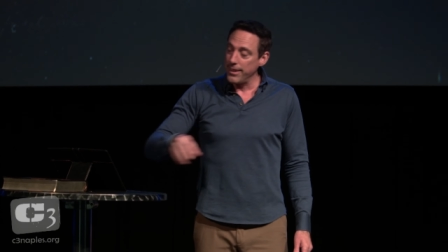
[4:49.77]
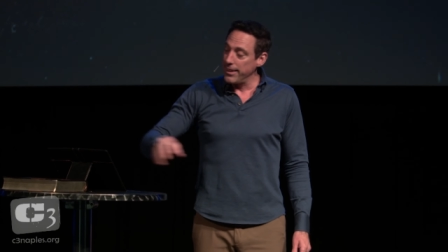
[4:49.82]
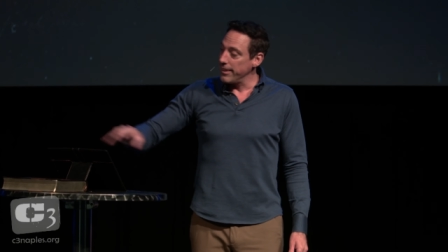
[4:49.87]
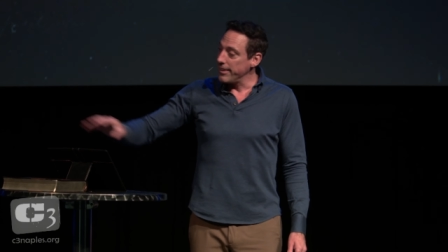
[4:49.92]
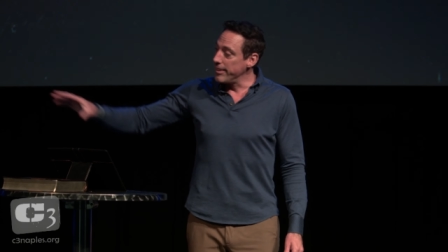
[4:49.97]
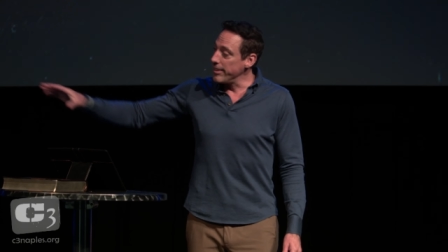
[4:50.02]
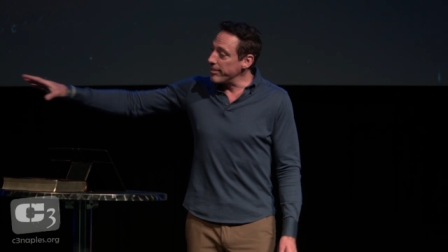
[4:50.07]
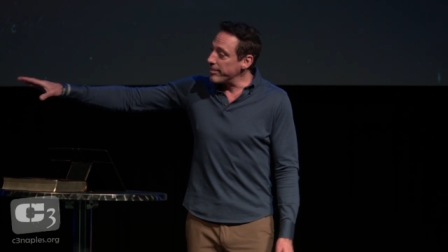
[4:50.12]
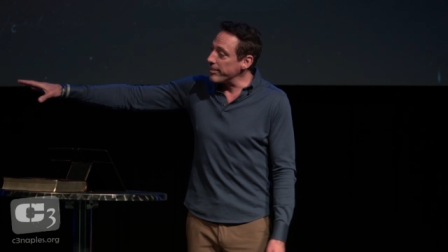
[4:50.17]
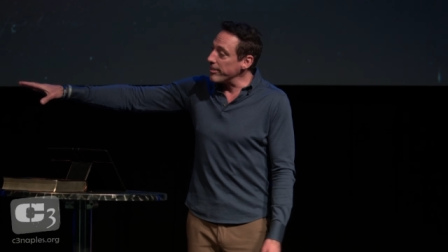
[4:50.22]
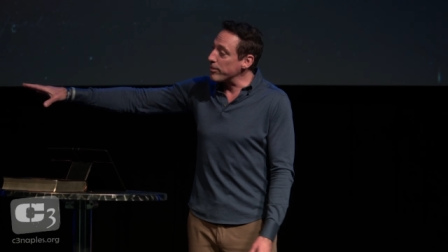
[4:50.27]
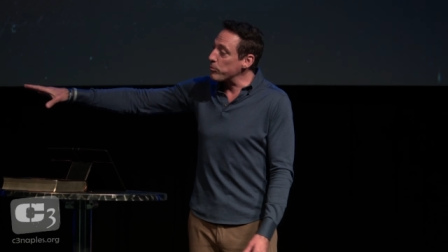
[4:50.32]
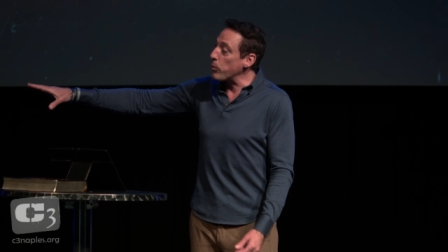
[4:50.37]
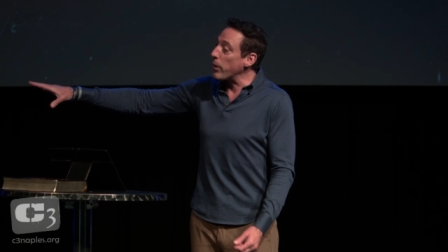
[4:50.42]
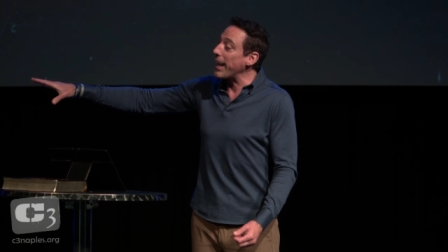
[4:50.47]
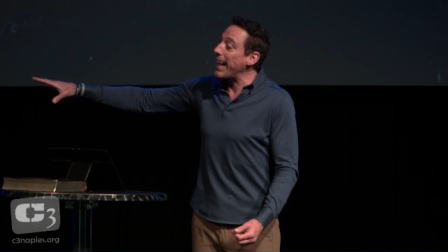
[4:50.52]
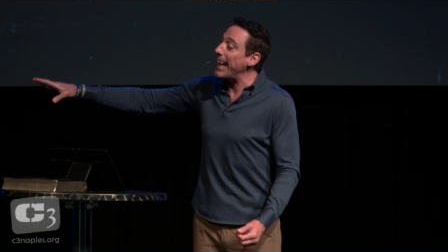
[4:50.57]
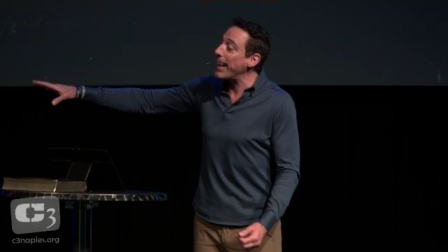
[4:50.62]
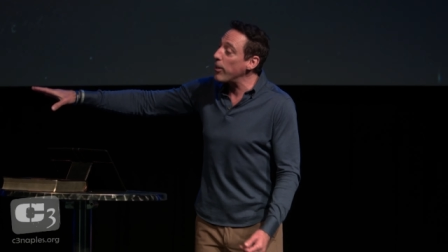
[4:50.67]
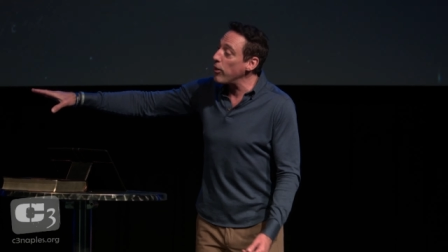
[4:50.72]
This is what
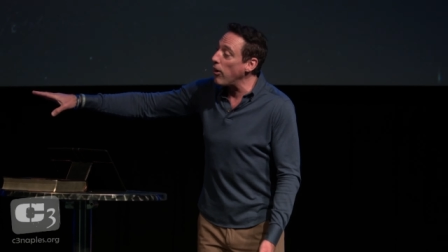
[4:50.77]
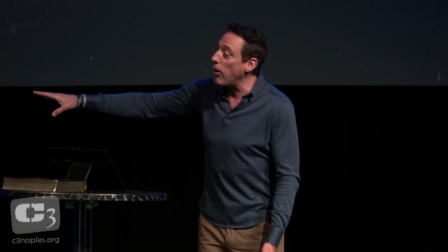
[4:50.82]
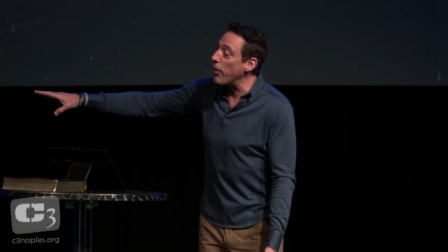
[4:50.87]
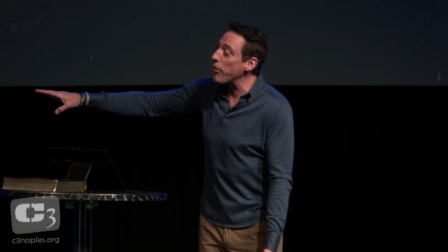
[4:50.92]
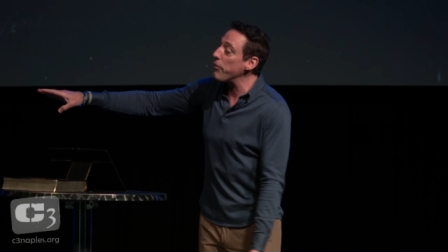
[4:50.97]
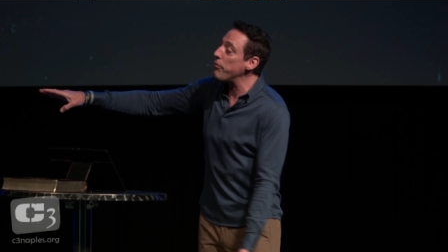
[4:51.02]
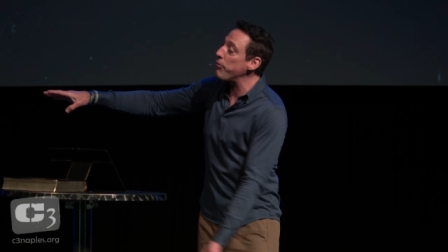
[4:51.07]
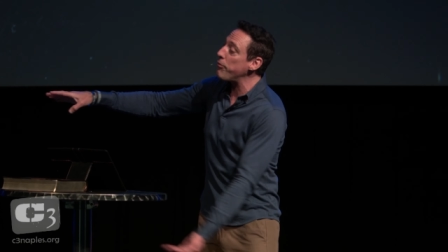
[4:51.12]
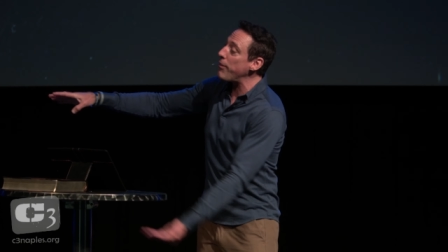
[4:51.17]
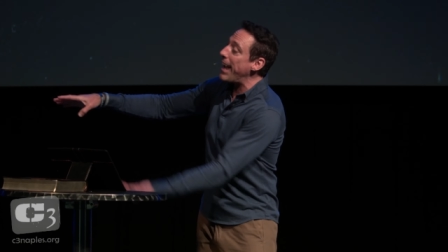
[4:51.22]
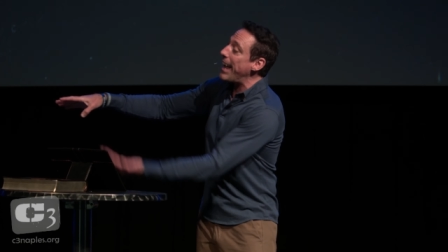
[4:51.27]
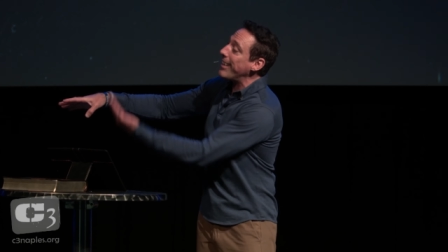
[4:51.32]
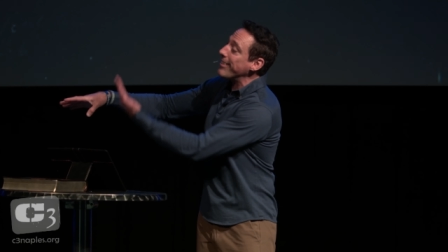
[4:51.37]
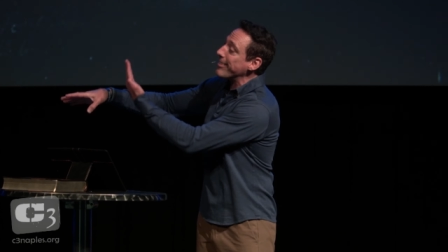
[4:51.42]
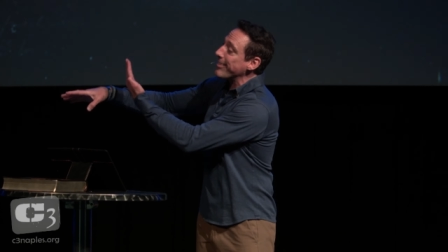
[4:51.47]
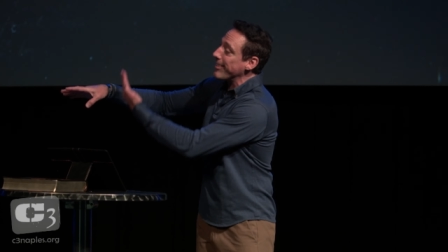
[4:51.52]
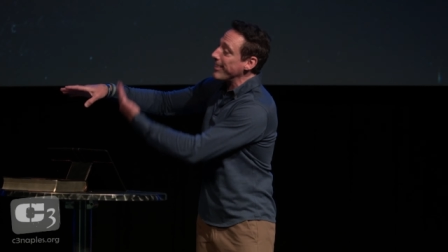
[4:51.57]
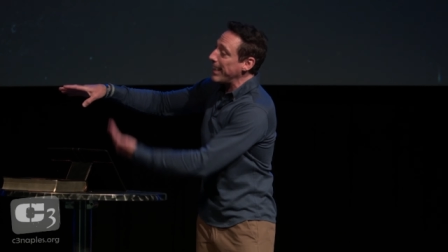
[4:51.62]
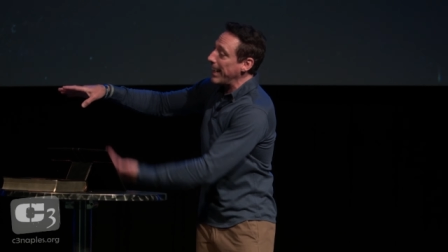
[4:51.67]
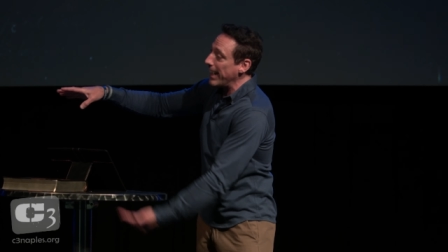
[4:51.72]
I call the
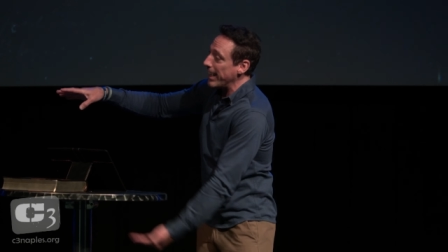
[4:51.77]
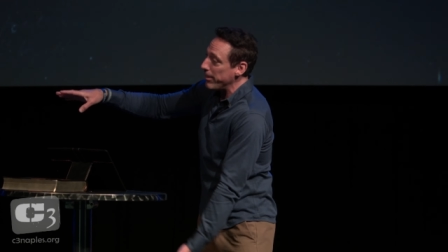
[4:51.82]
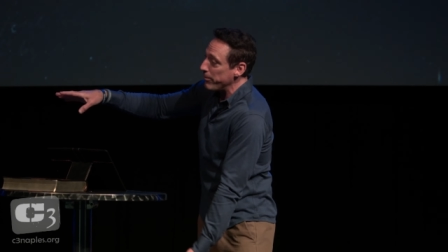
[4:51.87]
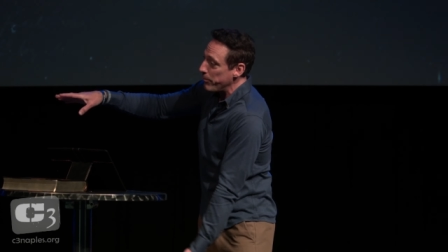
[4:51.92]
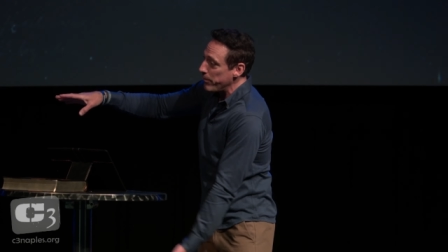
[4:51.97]
fast lane